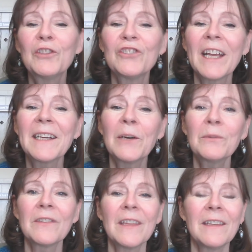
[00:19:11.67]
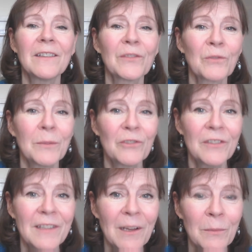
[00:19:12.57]
Check out the
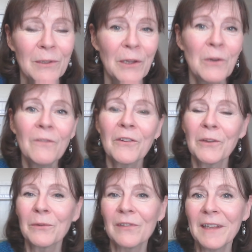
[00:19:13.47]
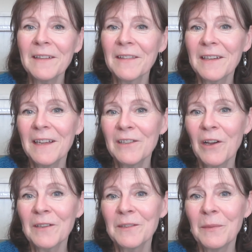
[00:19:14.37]
description down below for those links that I
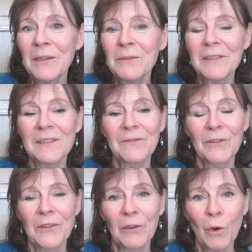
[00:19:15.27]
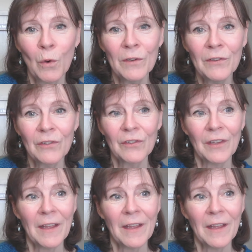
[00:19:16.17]
talked about for the course,